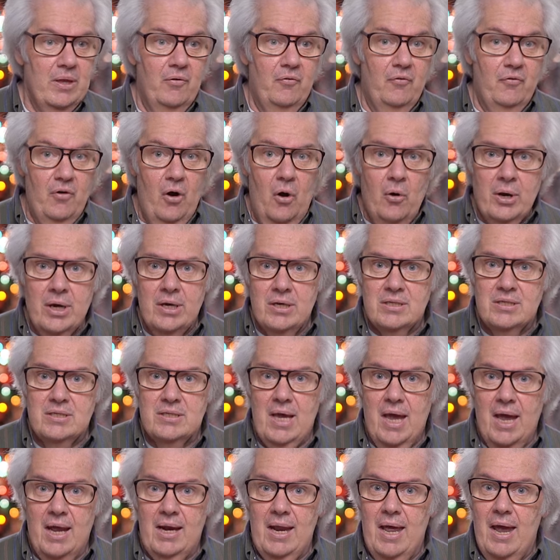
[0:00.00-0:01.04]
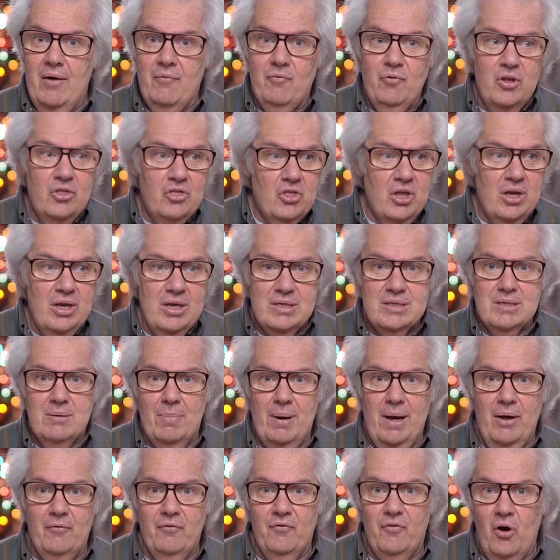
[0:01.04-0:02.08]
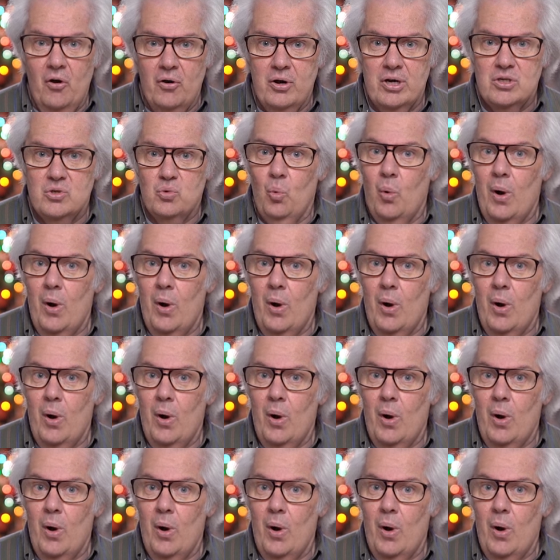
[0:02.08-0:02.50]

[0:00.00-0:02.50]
focus, and everything is about focus.